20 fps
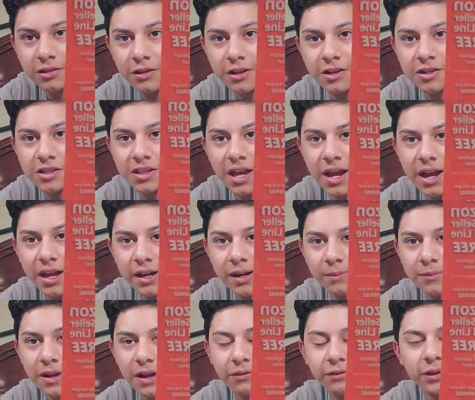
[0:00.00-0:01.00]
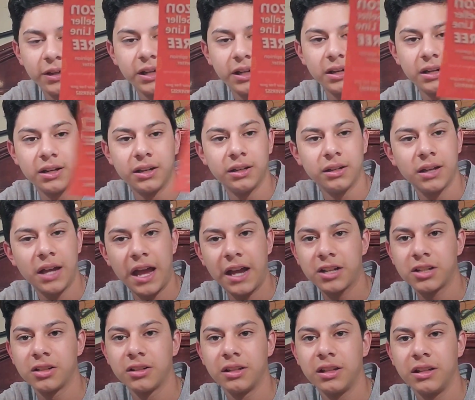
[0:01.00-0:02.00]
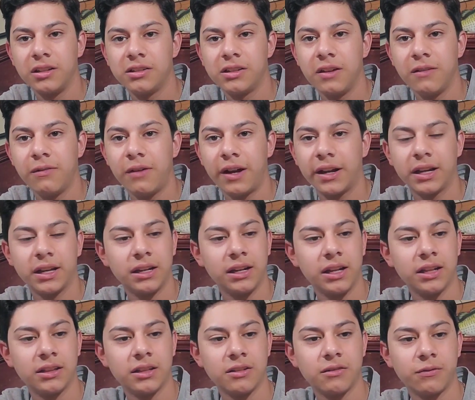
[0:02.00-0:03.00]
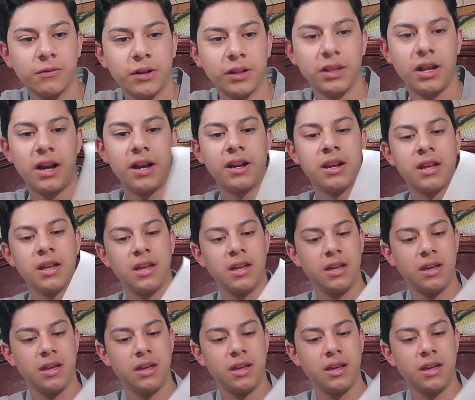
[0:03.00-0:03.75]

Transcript: So there's that, and I'm definitely gonna actually see if I can get this free line,